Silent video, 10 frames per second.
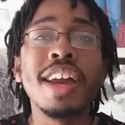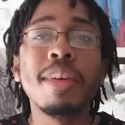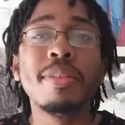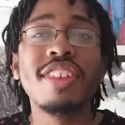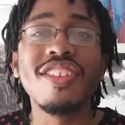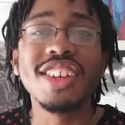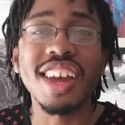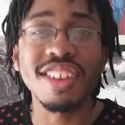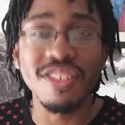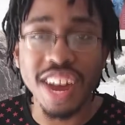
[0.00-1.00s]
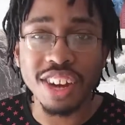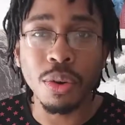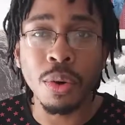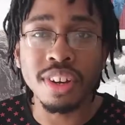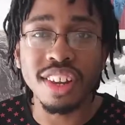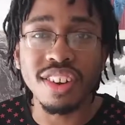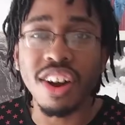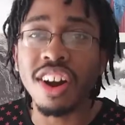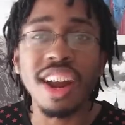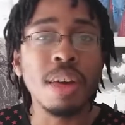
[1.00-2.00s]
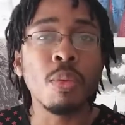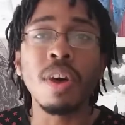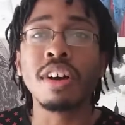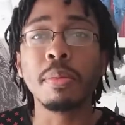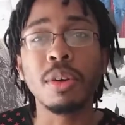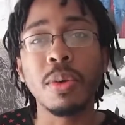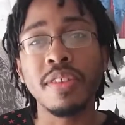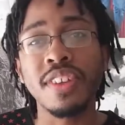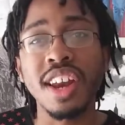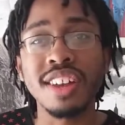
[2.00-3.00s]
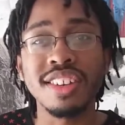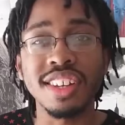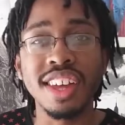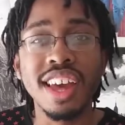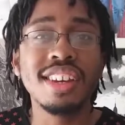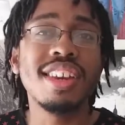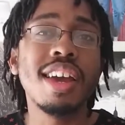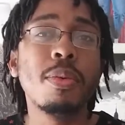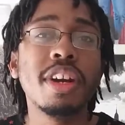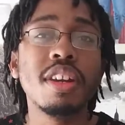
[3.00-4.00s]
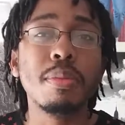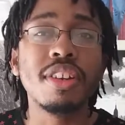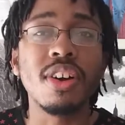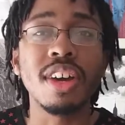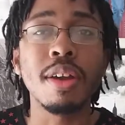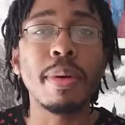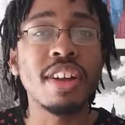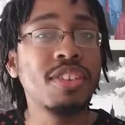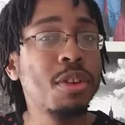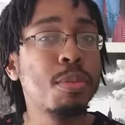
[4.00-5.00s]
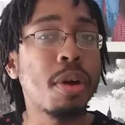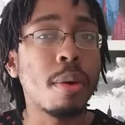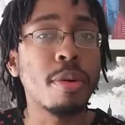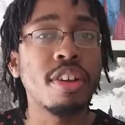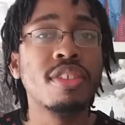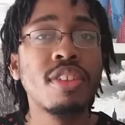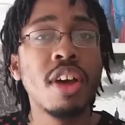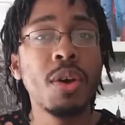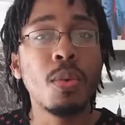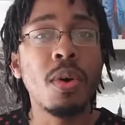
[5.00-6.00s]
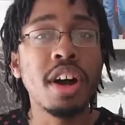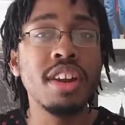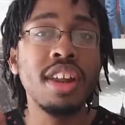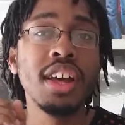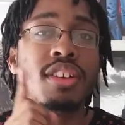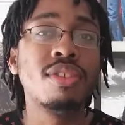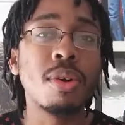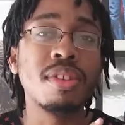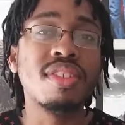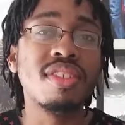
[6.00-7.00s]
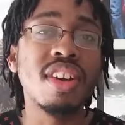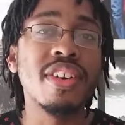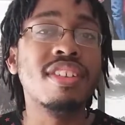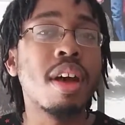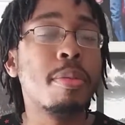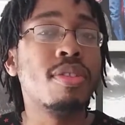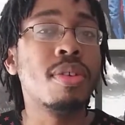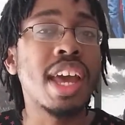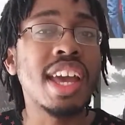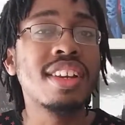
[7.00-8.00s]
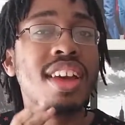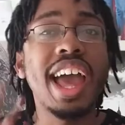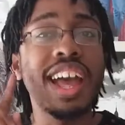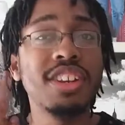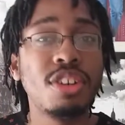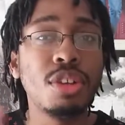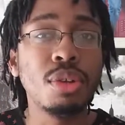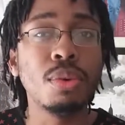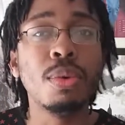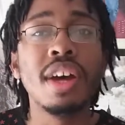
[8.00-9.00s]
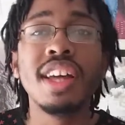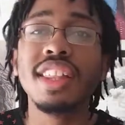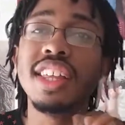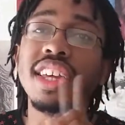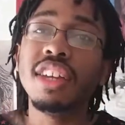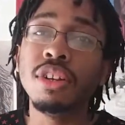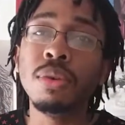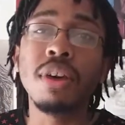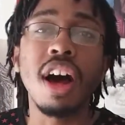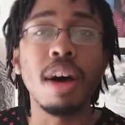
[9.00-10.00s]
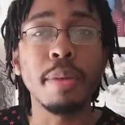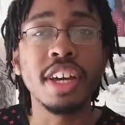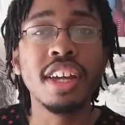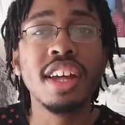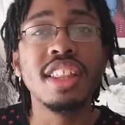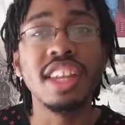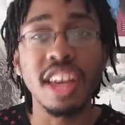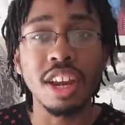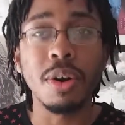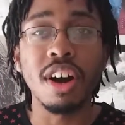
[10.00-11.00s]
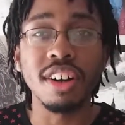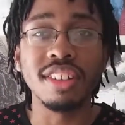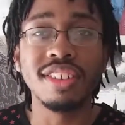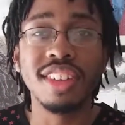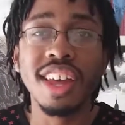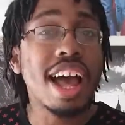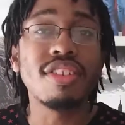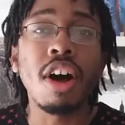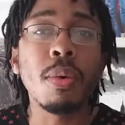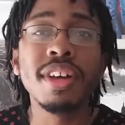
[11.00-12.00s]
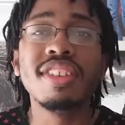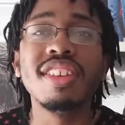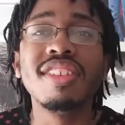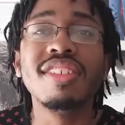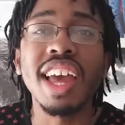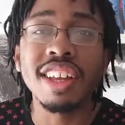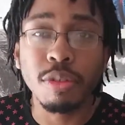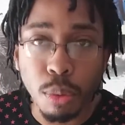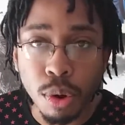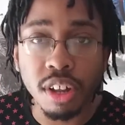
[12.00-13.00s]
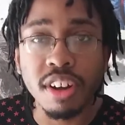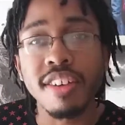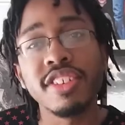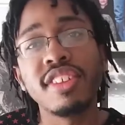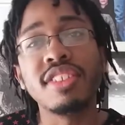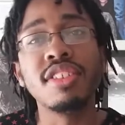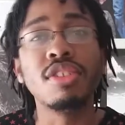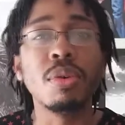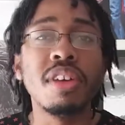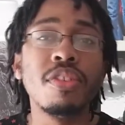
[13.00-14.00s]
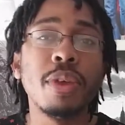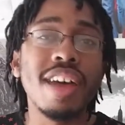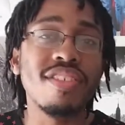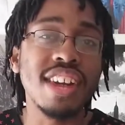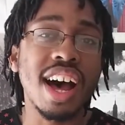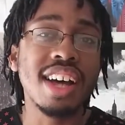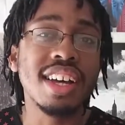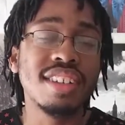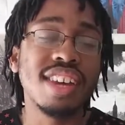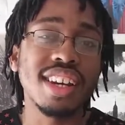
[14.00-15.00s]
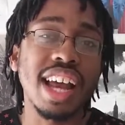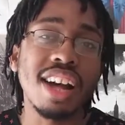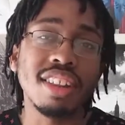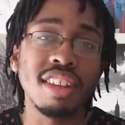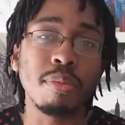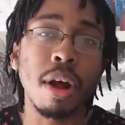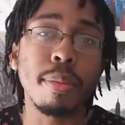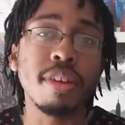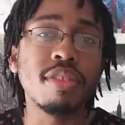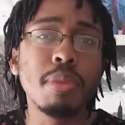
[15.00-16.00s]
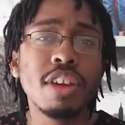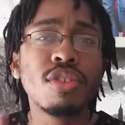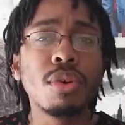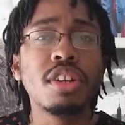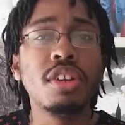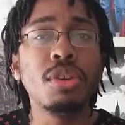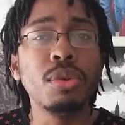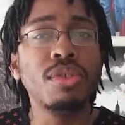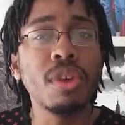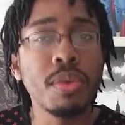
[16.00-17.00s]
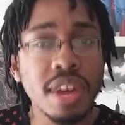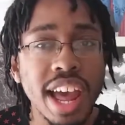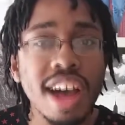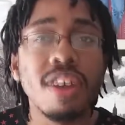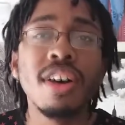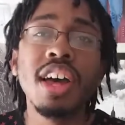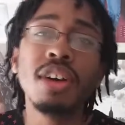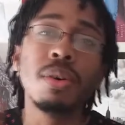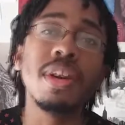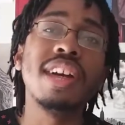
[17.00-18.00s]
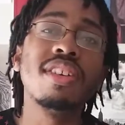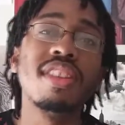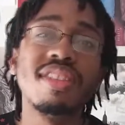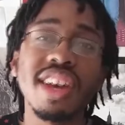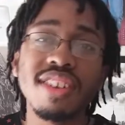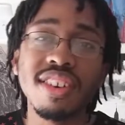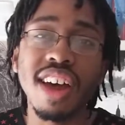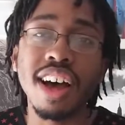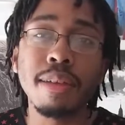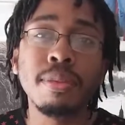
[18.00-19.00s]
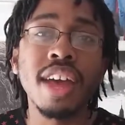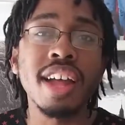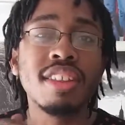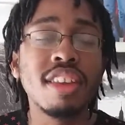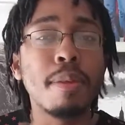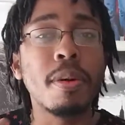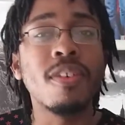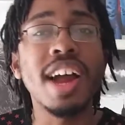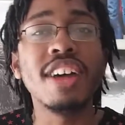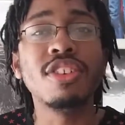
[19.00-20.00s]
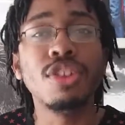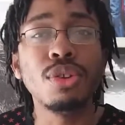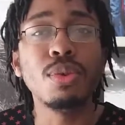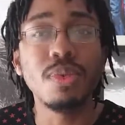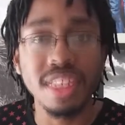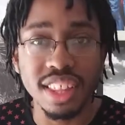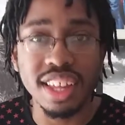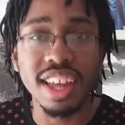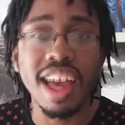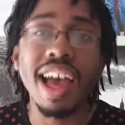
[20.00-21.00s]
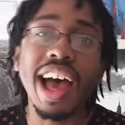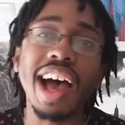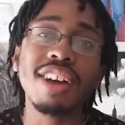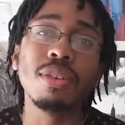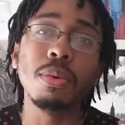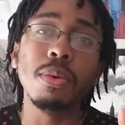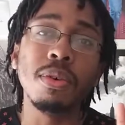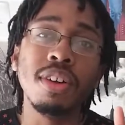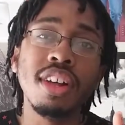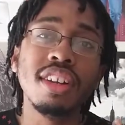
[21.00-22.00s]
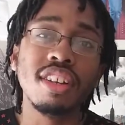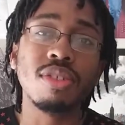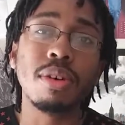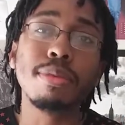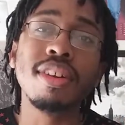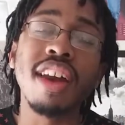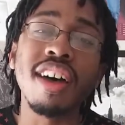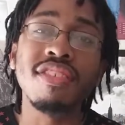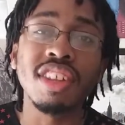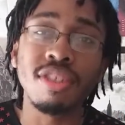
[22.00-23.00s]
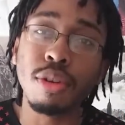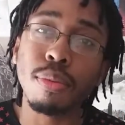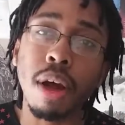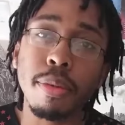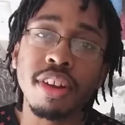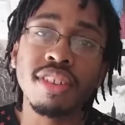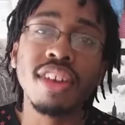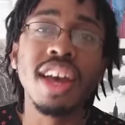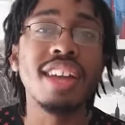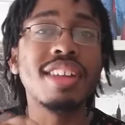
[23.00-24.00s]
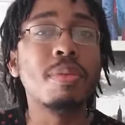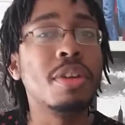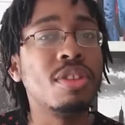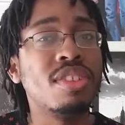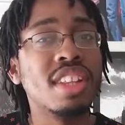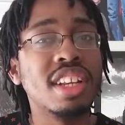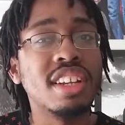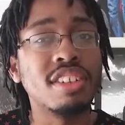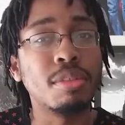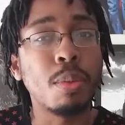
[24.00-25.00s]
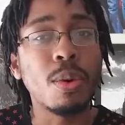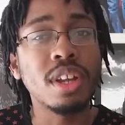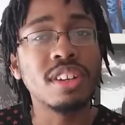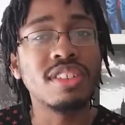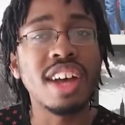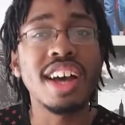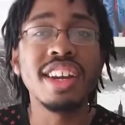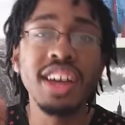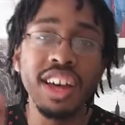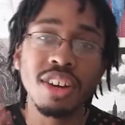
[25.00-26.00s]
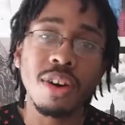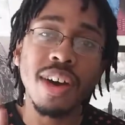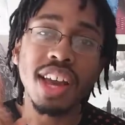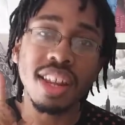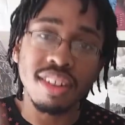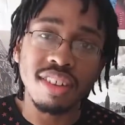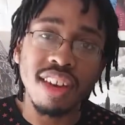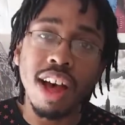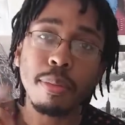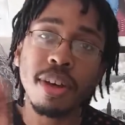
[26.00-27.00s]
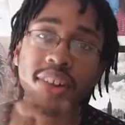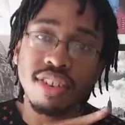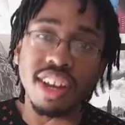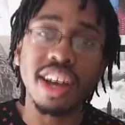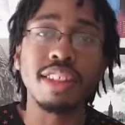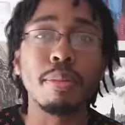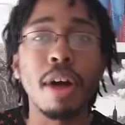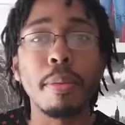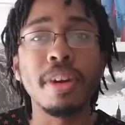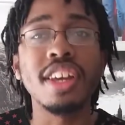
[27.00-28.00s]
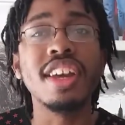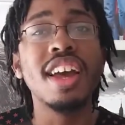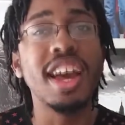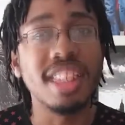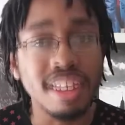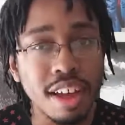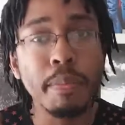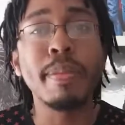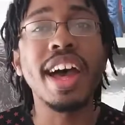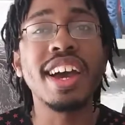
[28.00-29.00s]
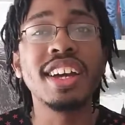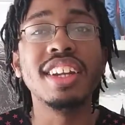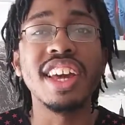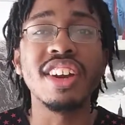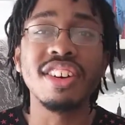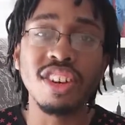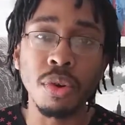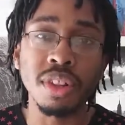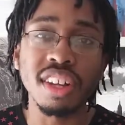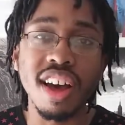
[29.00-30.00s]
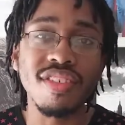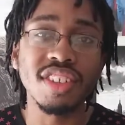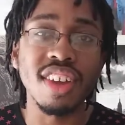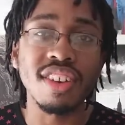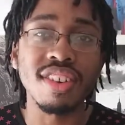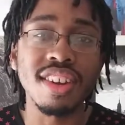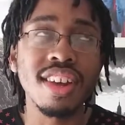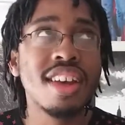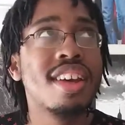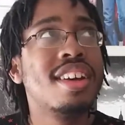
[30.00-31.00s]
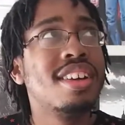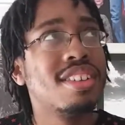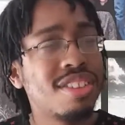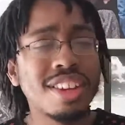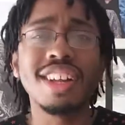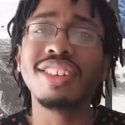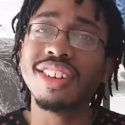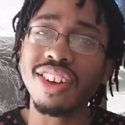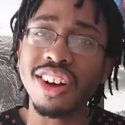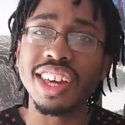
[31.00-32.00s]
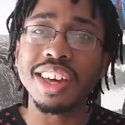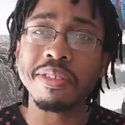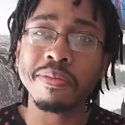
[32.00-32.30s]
my name is Devin Jackson Randall, or DJR, and welcome to Queer Fudanshi. Today we're going to be talking about two properties. One, SoS the Series Episode 8, and two, the new comic, The Yellow Hearts. As always, this is a spoiler conversation, so if you have not checked out these properties, make sure to do so now. Go down to the section times and skip around to the actual description of these two properties, and then when you see the little spoiler sign, go ahead and stop, check out the property, and then come back later to join the conversation. So let's get talking.